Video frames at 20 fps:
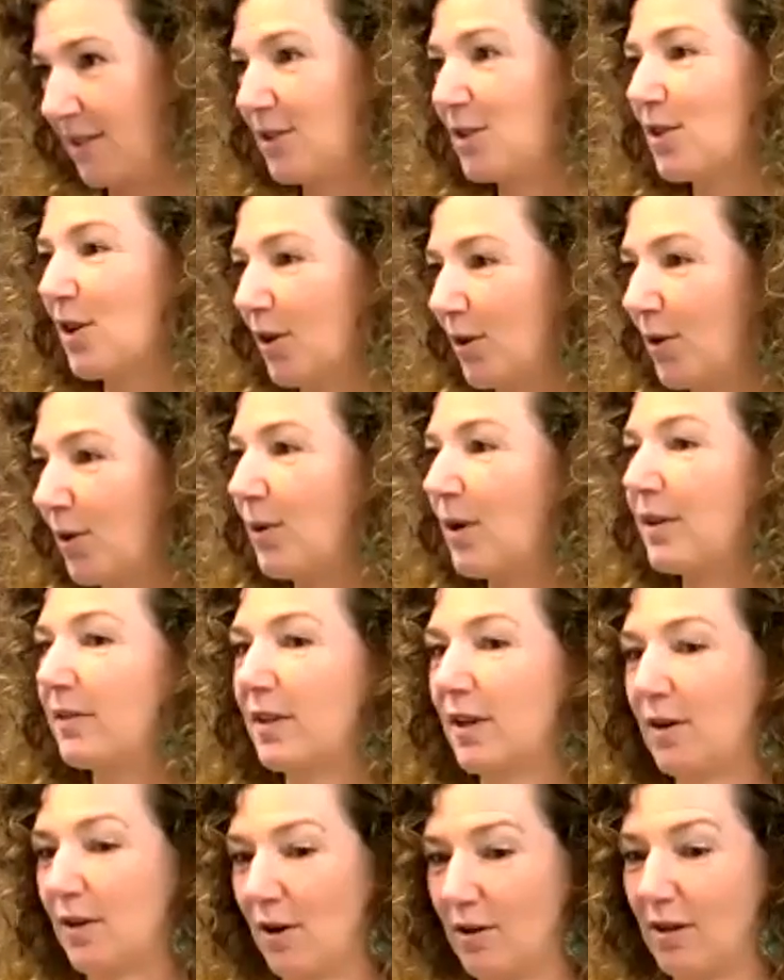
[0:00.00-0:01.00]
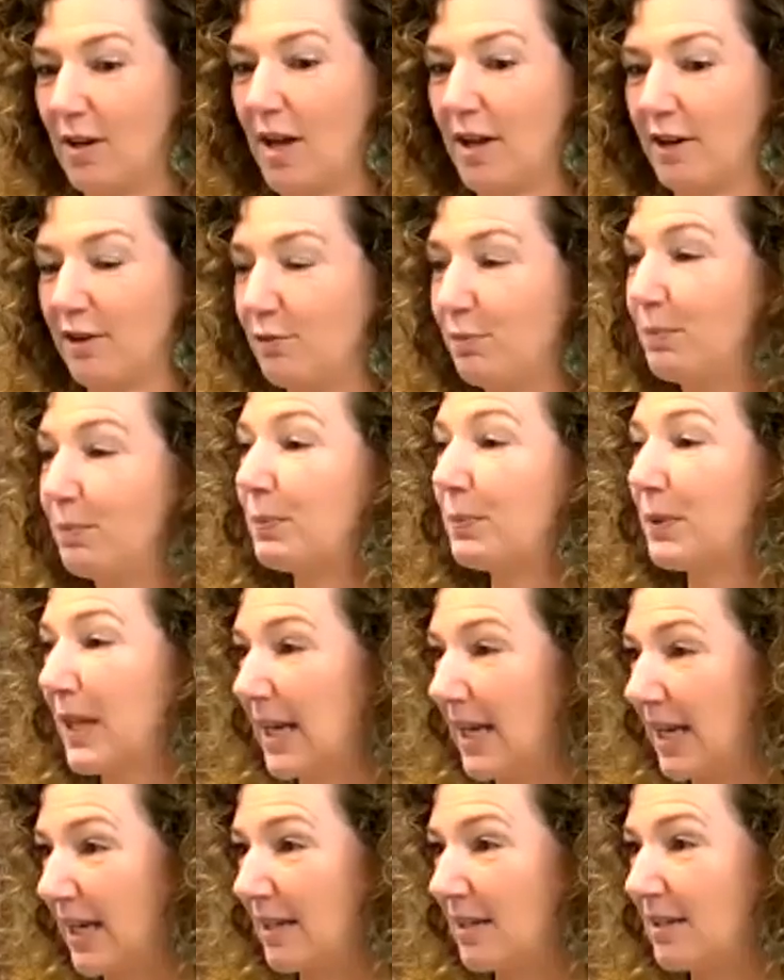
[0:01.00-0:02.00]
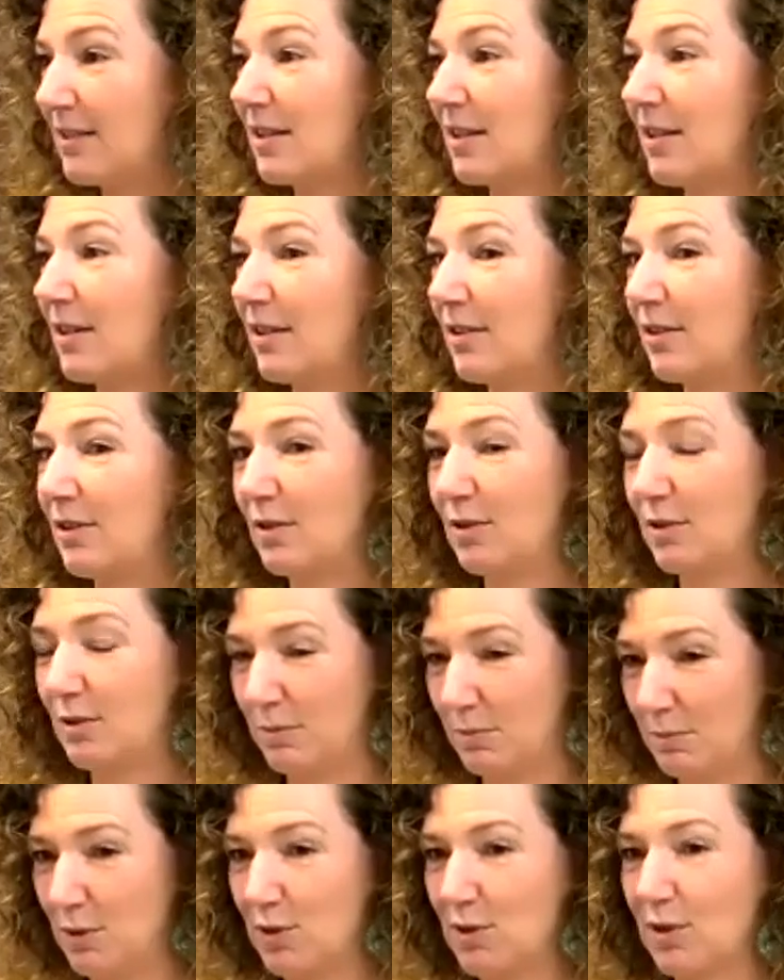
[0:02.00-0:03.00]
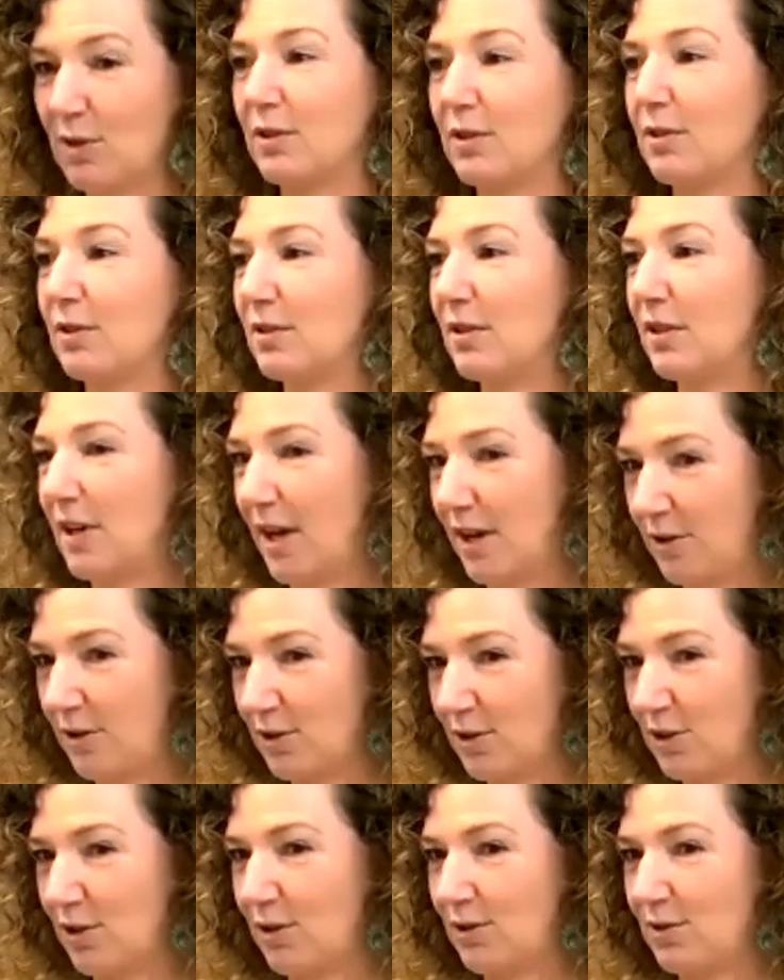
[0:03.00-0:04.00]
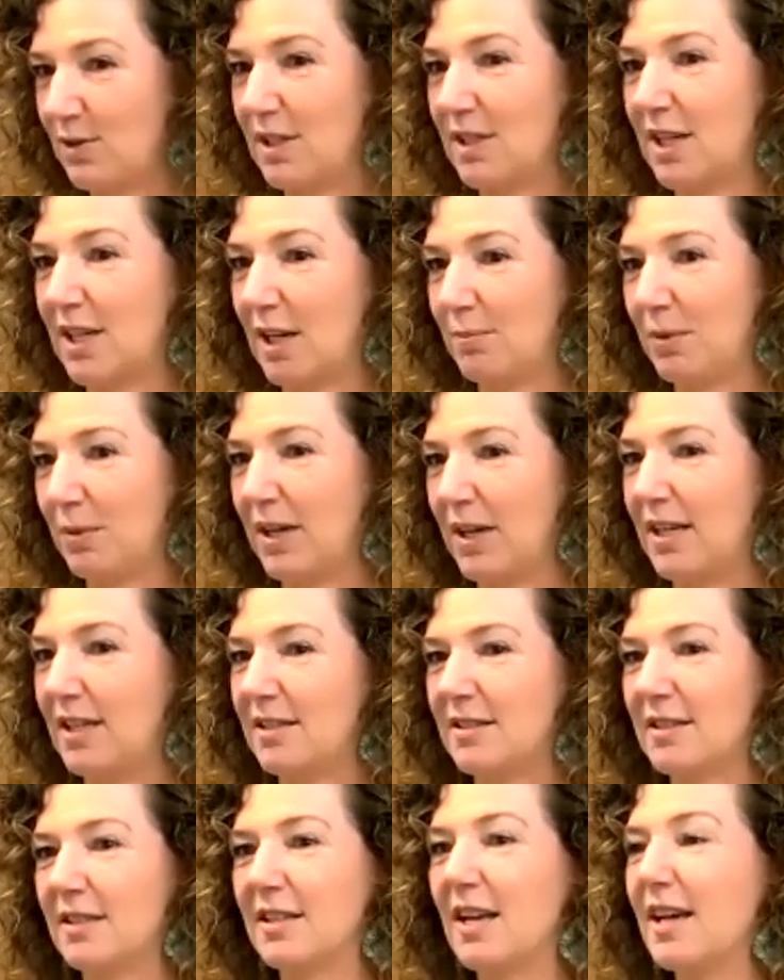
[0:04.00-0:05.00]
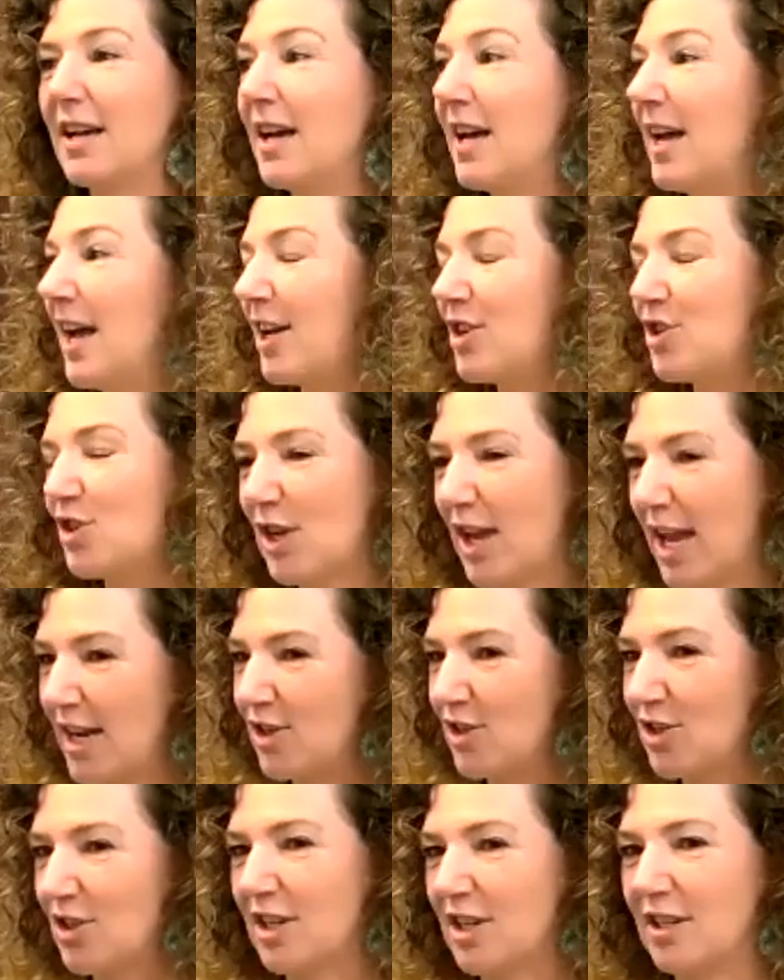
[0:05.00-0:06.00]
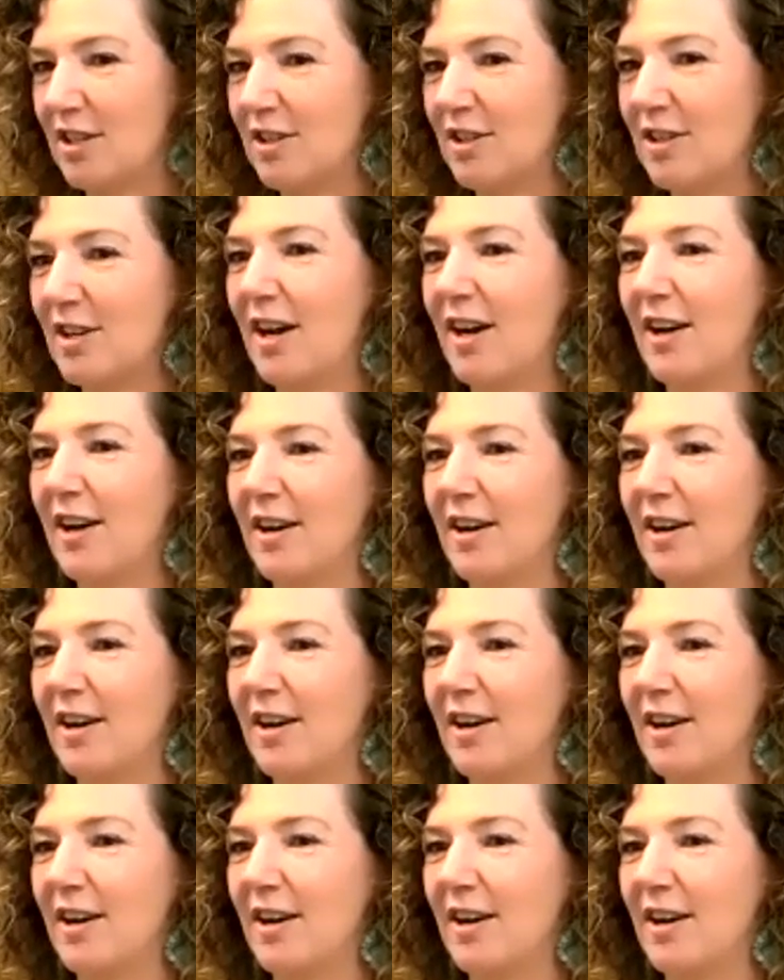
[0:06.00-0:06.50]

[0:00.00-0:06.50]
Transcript: So there are a lot of plays and musicals and other shows that take place, education,